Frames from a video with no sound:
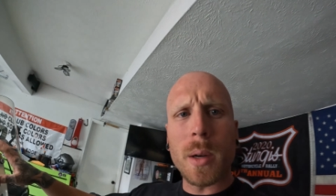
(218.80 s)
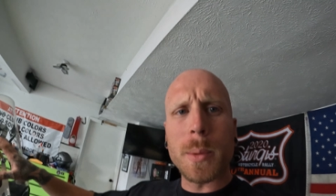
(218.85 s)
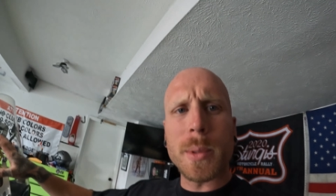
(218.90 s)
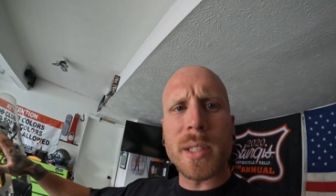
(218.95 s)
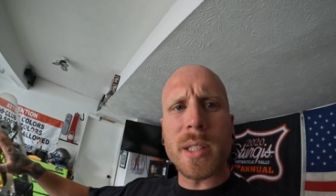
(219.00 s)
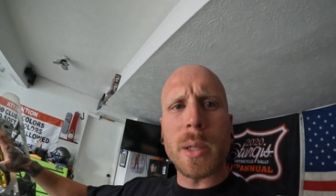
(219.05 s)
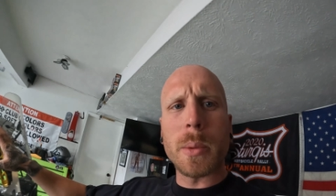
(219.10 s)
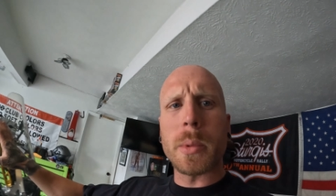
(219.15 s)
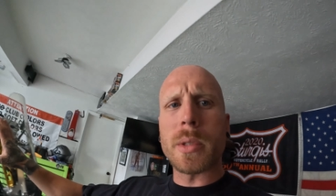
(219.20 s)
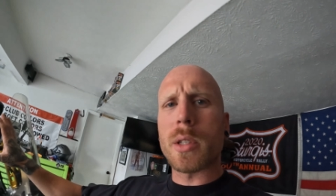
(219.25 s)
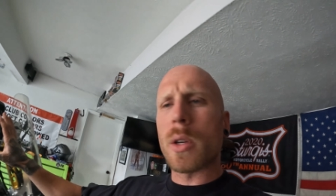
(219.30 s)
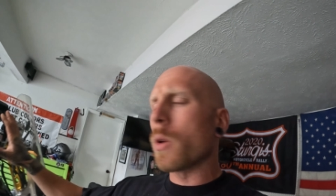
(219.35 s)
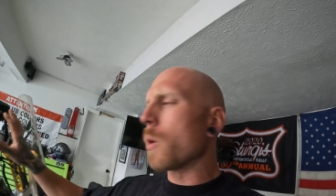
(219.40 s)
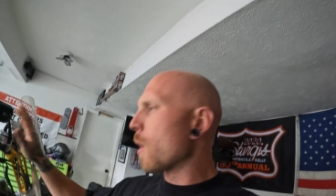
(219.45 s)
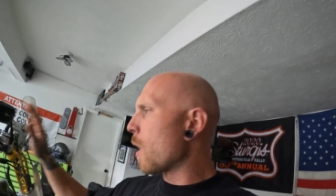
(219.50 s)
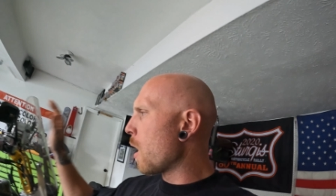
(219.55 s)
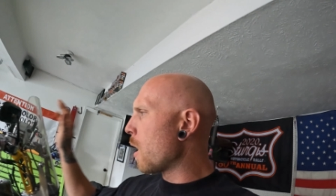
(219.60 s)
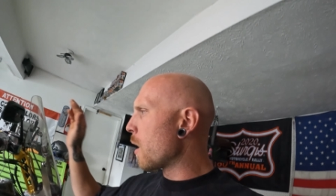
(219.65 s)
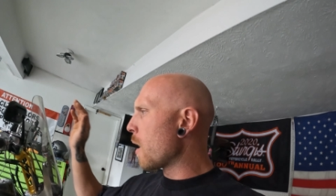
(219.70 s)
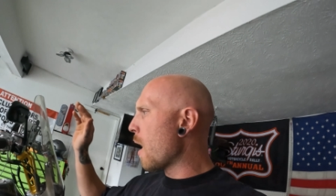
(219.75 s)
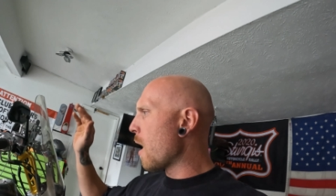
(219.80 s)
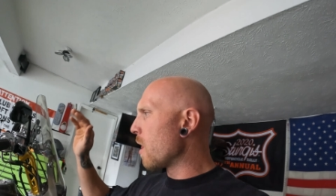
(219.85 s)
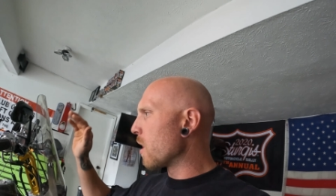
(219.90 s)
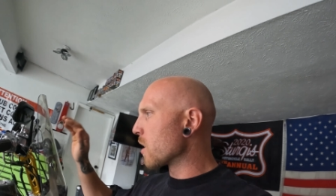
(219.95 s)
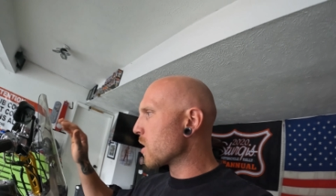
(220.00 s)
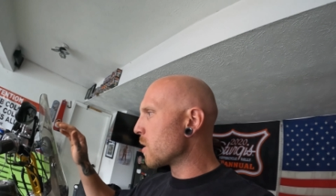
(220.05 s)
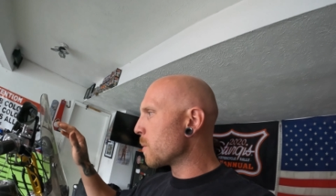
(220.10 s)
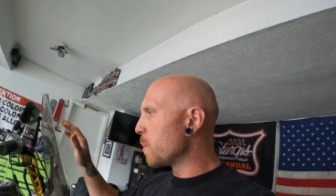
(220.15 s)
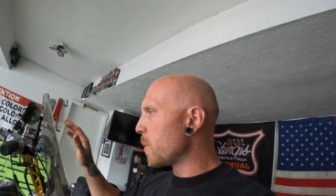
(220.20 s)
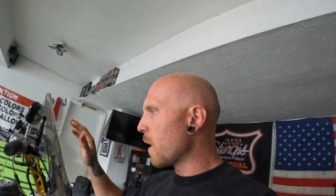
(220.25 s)
and we see what's going on, I'll
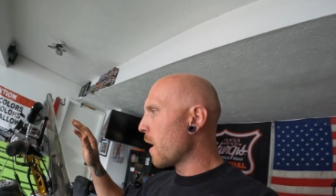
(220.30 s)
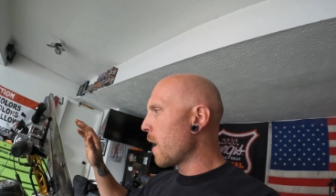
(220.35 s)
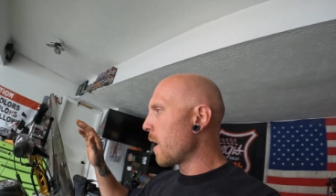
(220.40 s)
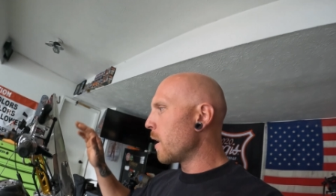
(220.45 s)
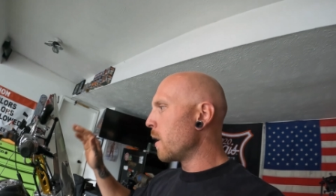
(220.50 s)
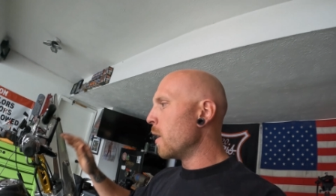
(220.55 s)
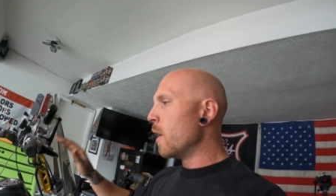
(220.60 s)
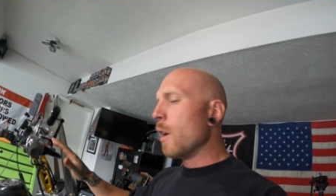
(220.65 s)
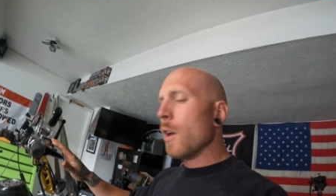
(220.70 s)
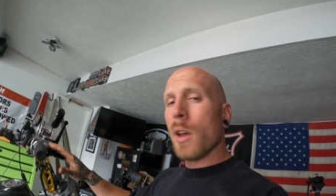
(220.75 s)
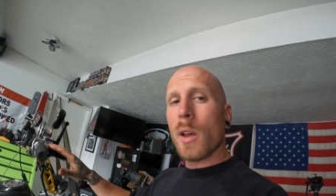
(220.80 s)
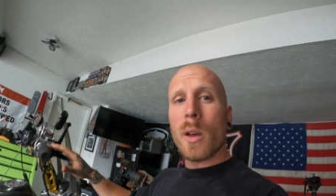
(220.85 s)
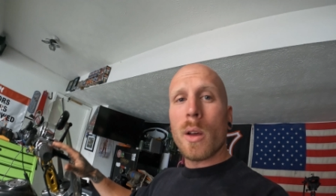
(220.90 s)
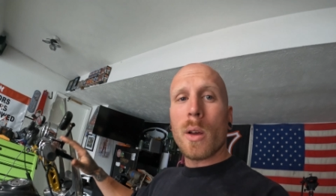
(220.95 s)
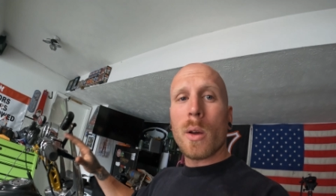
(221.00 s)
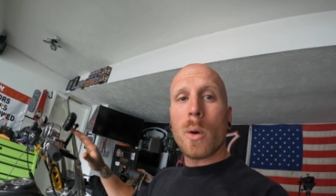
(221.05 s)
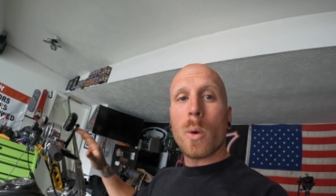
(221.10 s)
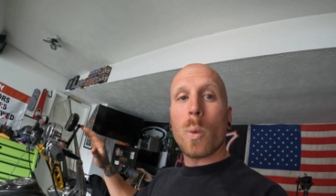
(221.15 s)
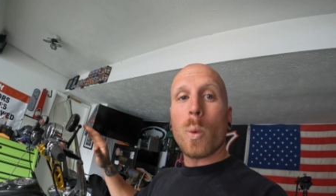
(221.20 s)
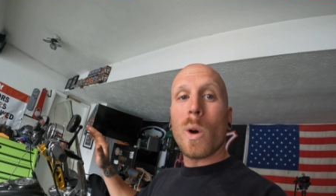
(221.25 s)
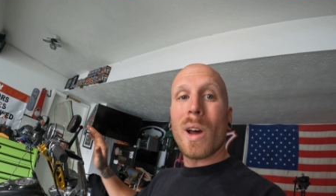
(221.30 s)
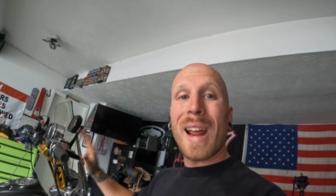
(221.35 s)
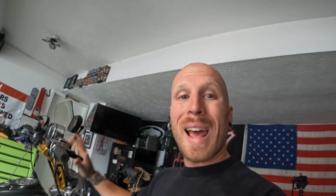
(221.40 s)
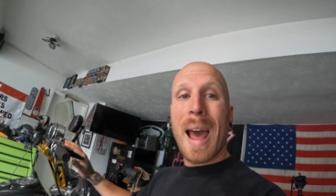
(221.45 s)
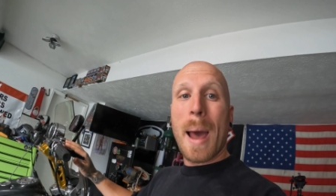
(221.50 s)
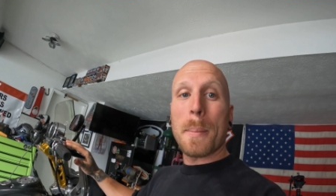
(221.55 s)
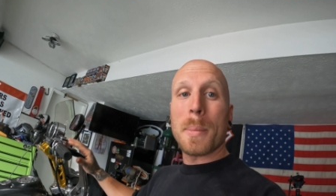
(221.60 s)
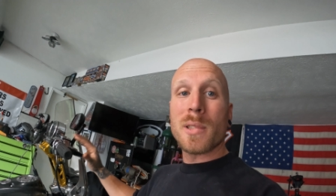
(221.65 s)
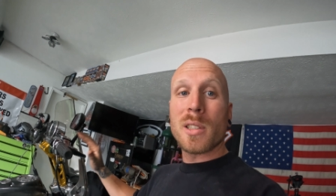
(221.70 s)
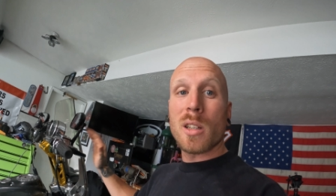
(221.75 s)
explain what
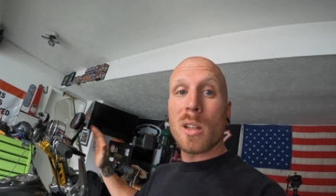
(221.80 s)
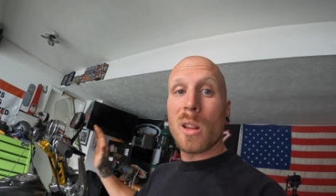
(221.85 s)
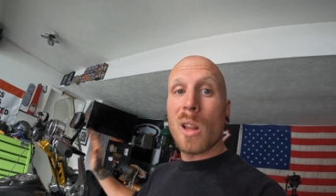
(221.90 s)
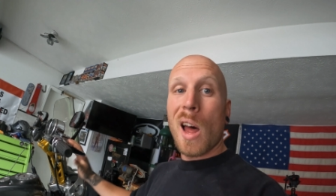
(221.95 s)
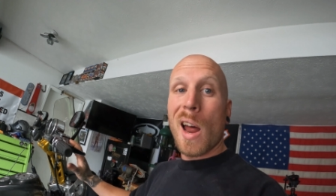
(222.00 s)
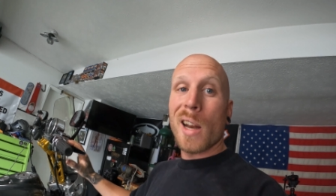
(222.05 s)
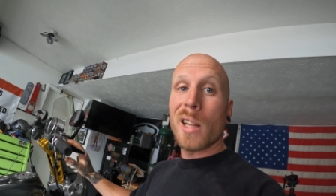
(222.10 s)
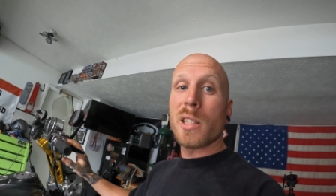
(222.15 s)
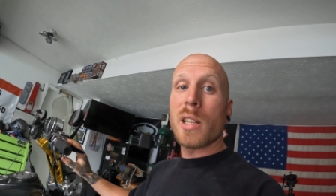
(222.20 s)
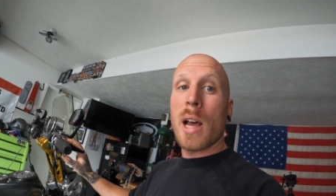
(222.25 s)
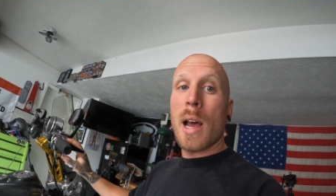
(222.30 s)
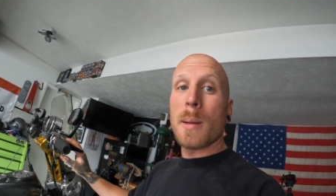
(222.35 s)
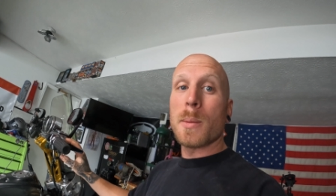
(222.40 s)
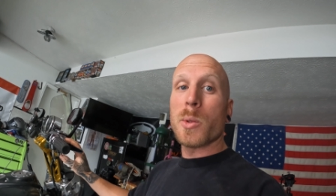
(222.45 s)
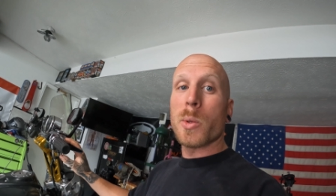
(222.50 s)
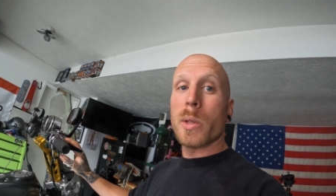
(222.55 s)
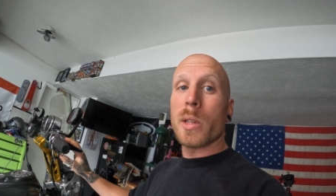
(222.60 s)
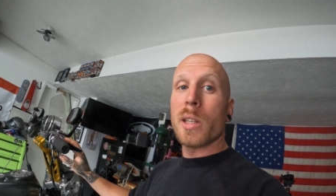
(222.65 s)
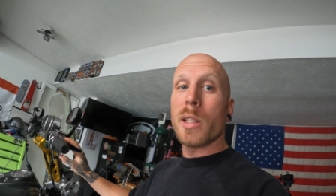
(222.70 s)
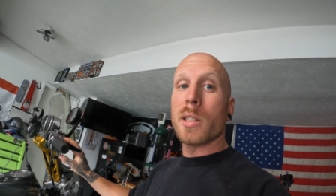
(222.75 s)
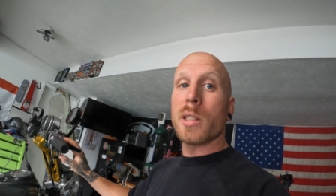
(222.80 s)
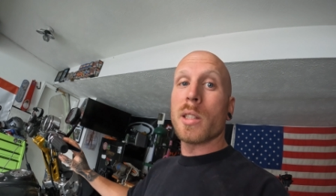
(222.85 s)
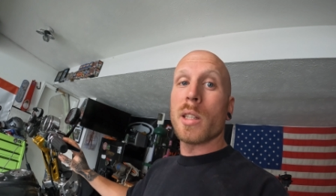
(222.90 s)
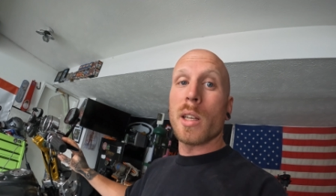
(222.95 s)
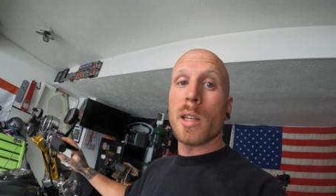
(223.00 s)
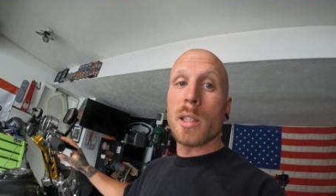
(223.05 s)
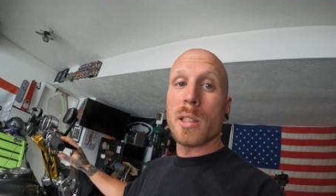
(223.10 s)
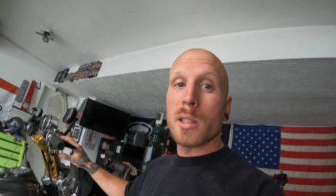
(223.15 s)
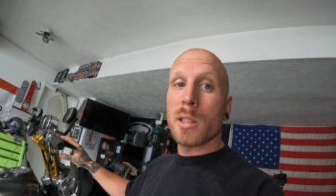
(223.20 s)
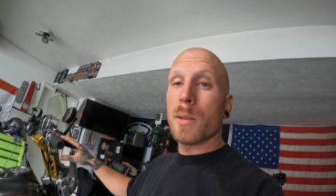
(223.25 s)
happens a lot of times with these
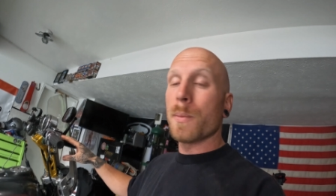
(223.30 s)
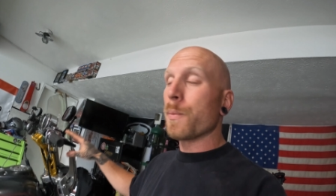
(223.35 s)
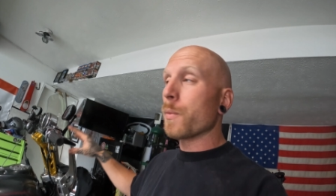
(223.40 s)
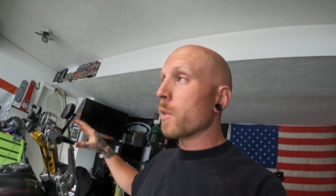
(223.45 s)
things.